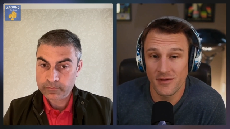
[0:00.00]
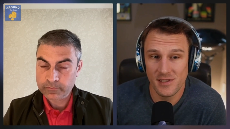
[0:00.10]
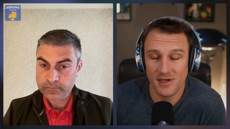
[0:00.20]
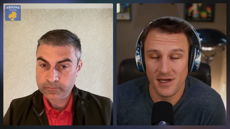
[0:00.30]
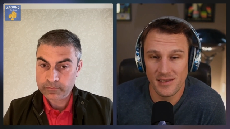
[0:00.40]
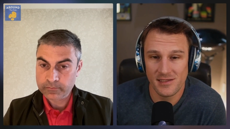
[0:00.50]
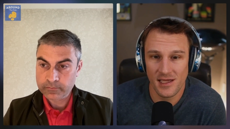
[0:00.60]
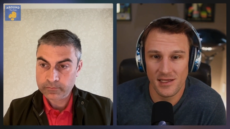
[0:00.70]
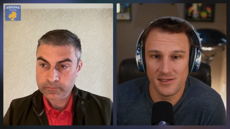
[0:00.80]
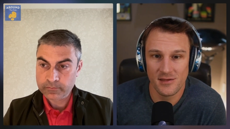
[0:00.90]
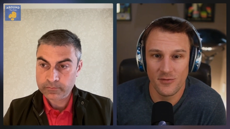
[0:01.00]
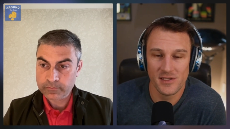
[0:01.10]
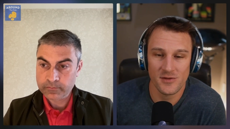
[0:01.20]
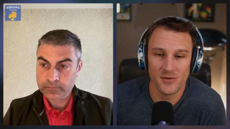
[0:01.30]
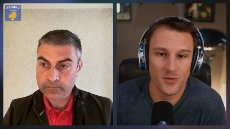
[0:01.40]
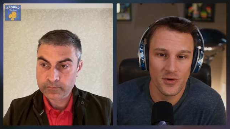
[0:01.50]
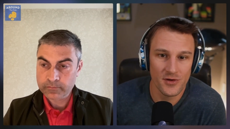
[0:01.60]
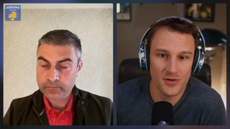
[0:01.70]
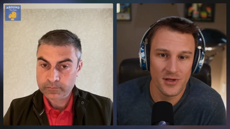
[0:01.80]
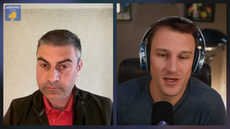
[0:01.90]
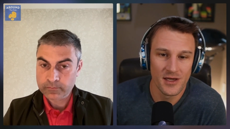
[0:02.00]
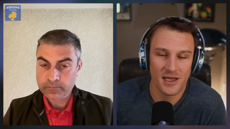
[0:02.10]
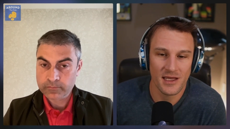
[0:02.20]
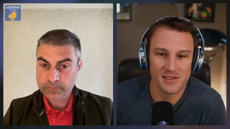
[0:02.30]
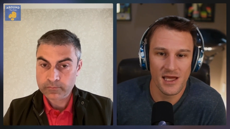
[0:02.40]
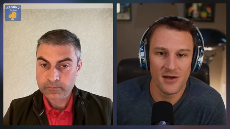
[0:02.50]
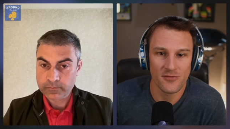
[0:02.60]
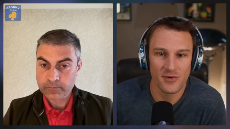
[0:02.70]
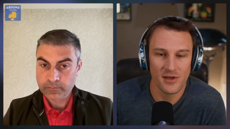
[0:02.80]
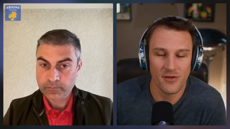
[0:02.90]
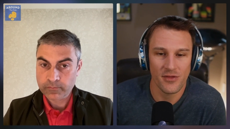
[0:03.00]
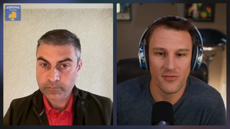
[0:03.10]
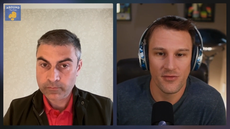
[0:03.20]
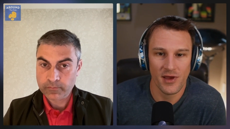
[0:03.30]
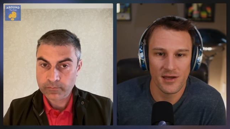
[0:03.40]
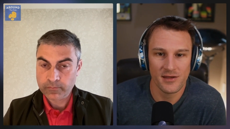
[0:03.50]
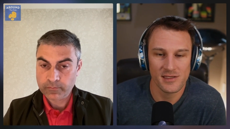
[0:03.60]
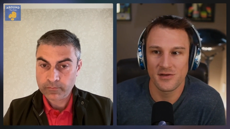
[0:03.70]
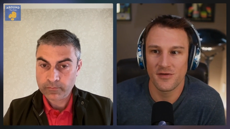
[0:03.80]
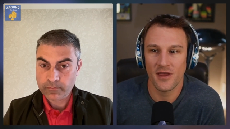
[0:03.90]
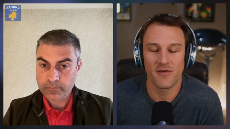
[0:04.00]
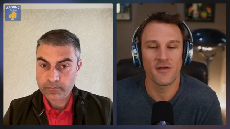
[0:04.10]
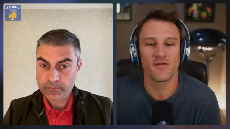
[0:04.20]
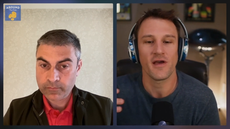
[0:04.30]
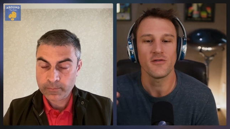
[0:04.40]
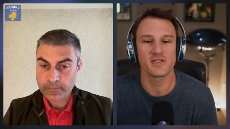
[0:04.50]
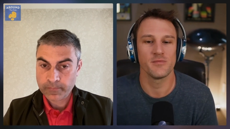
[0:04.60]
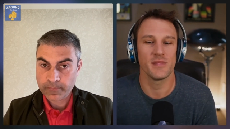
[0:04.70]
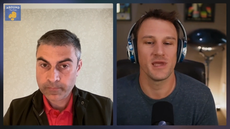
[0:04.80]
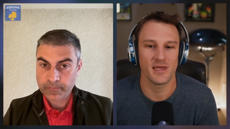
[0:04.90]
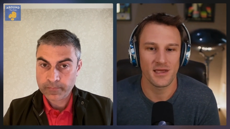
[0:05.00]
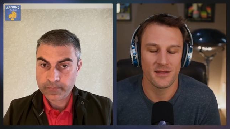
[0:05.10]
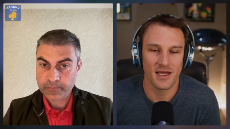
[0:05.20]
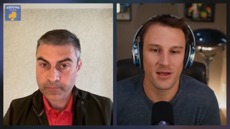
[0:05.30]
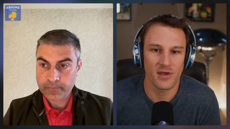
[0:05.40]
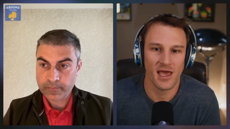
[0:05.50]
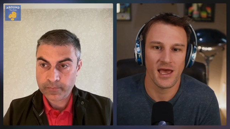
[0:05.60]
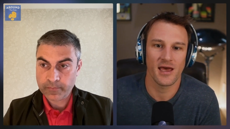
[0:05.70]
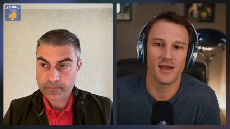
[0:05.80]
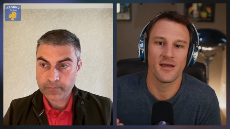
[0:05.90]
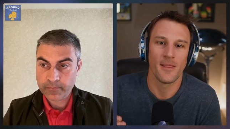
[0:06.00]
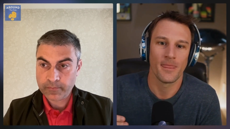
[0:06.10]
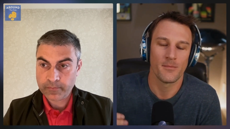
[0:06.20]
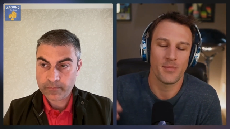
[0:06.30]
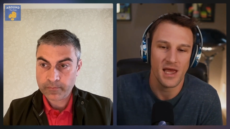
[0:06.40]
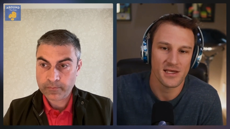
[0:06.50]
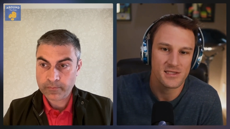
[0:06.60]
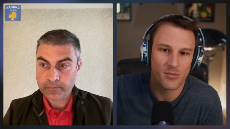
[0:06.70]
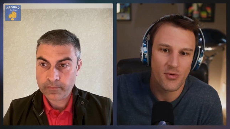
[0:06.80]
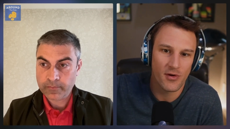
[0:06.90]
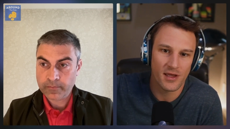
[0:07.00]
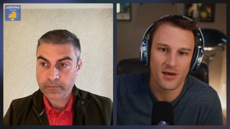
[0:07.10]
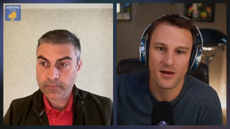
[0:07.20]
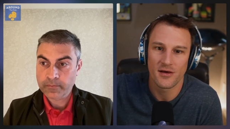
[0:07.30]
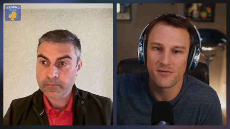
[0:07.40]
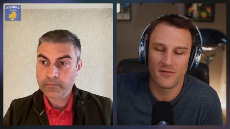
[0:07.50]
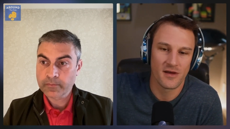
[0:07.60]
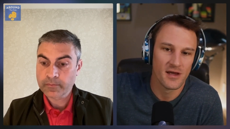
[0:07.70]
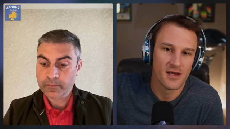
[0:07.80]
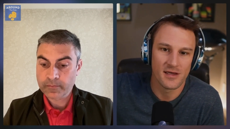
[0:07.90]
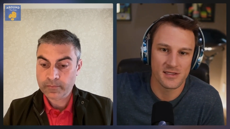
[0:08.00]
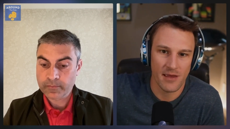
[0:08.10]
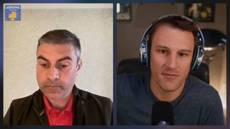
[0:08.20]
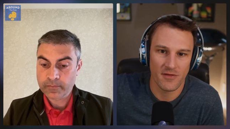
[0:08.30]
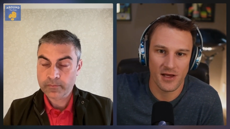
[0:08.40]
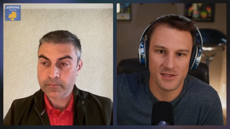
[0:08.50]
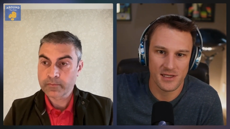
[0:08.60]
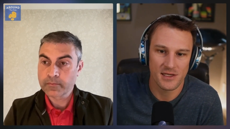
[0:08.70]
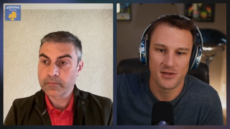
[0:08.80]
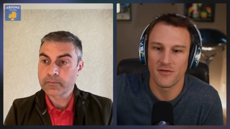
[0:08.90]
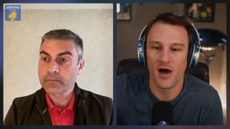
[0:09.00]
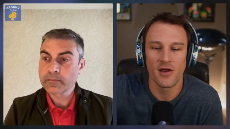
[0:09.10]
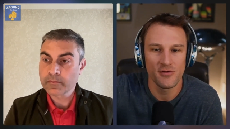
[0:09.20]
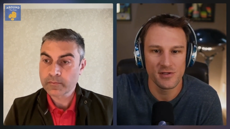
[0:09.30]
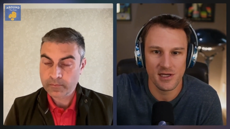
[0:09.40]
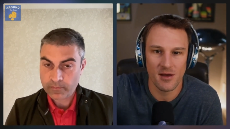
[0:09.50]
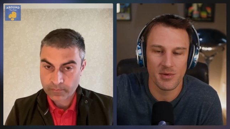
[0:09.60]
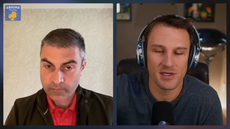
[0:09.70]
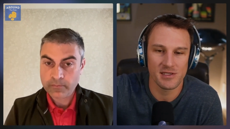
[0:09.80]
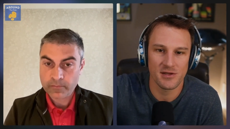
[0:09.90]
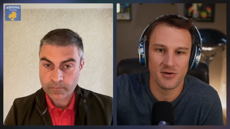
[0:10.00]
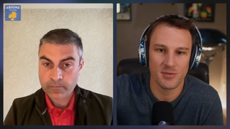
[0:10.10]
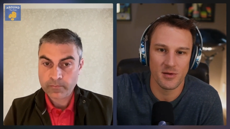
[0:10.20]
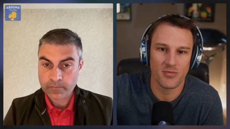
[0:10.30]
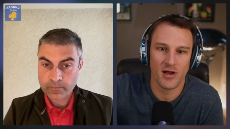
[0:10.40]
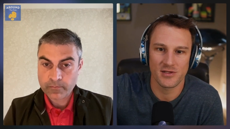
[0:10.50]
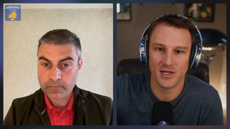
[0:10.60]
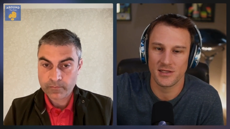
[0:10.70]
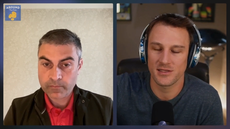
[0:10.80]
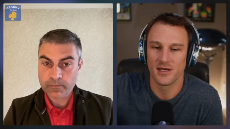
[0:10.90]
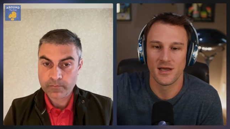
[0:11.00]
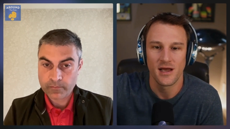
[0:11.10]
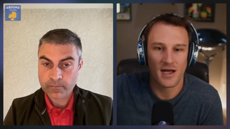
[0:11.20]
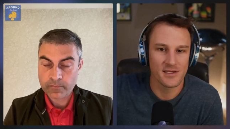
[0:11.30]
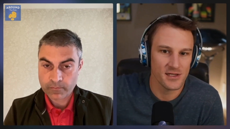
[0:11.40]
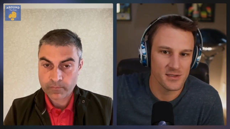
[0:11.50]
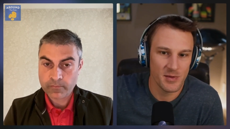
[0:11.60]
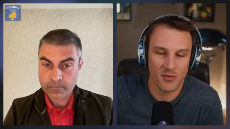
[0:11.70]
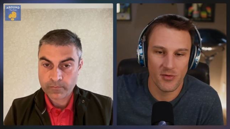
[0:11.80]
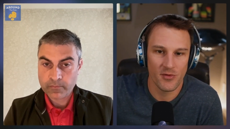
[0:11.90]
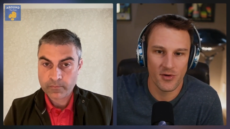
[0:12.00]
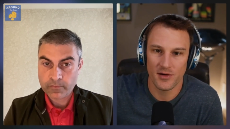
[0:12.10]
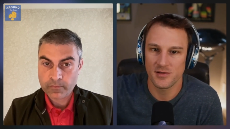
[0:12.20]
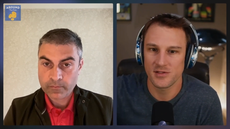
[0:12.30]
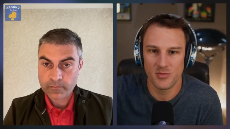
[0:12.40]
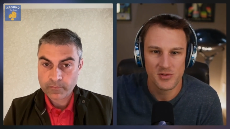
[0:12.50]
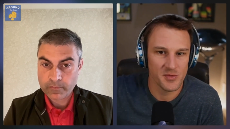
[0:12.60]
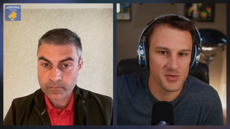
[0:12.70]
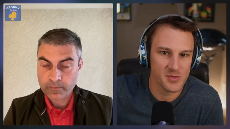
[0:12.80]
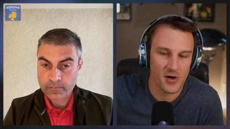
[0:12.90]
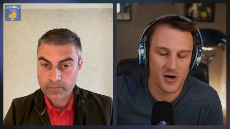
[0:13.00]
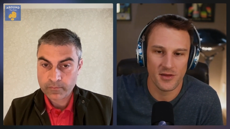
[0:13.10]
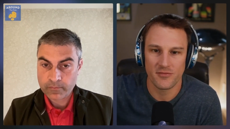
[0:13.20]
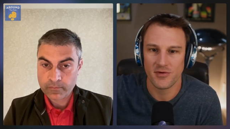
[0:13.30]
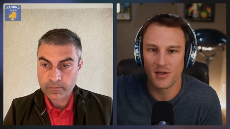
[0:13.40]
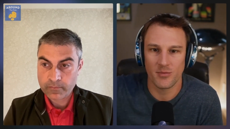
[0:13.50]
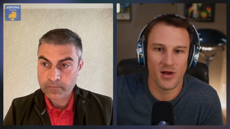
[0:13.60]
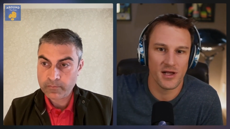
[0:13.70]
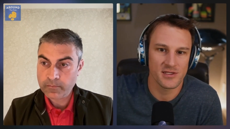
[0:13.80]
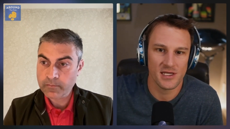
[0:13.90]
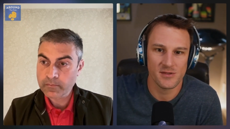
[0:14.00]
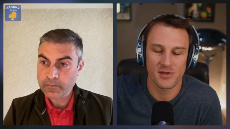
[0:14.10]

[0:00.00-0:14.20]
Speaker 1: of the United States and the Western world. Is that a real threat? Because that it felt to me like we had past the point of escape velocity. You have hundreds of companies in your crypto project. I talk to people who are super, super smart. They're running projects with